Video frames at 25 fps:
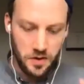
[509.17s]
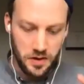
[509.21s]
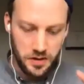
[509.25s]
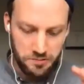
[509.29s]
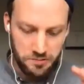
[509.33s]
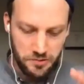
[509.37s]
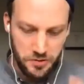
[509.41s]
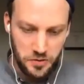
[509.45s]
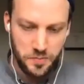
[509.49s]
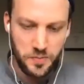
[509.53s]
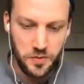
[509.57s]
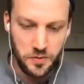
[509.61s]
a
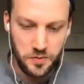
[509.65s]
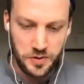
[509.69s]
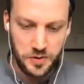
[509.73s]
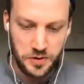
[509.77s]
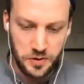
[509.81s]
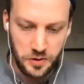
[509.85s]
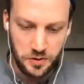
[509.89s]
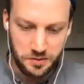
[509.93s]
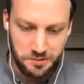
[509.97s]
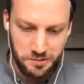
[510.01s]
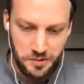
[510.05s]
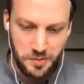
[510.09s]
group of you
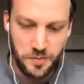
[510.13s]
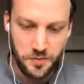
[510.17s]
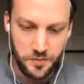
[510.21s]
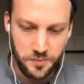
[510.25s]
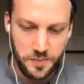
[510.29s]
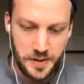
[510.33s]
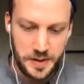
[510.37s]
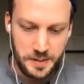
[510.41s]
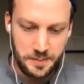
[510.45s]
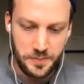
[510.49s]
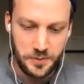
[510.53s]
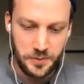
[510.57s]
know group of
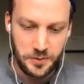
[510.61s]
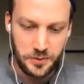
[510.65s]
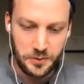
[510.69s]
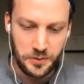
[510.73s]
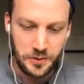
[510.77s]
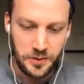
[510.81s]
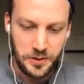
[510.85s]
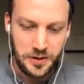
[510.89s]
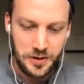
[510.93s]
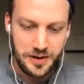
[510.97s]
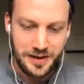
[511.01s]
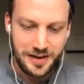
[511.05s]

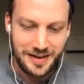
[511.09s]
people